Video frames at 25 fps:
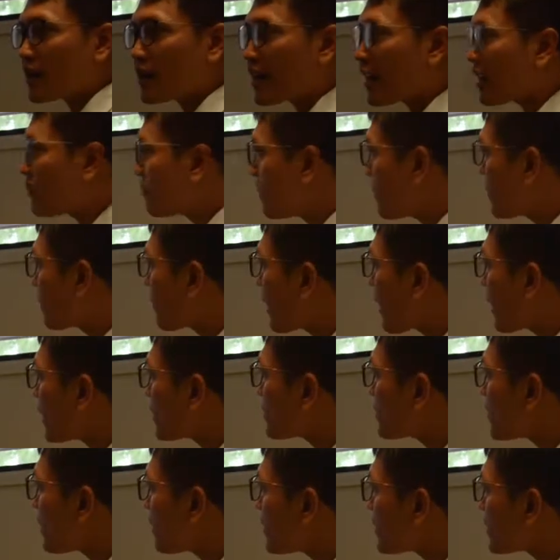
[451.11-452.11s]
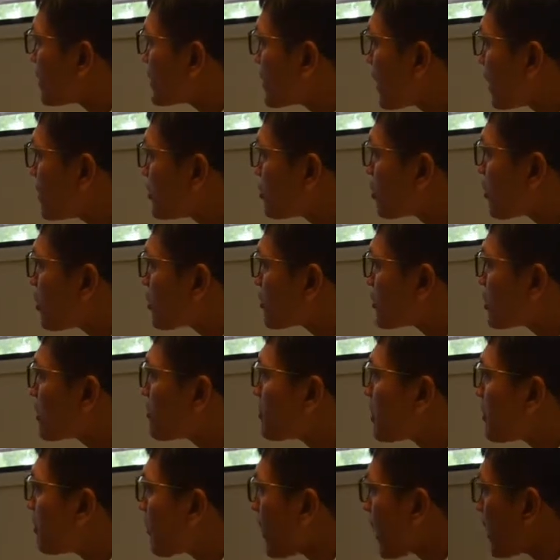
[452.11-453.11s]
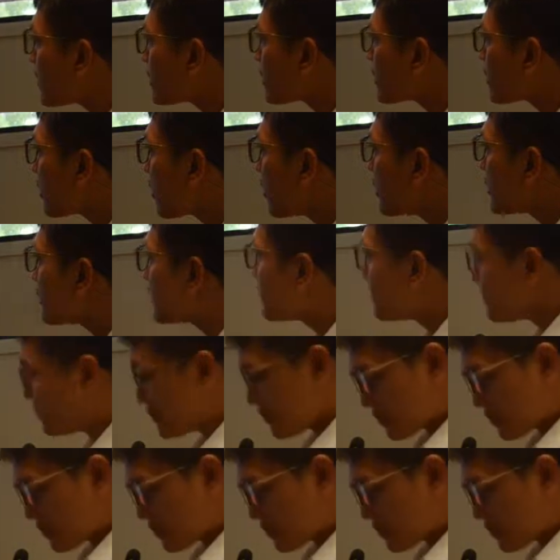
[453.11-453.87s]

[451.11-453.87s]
can be placed in the centrals of the Pentagon.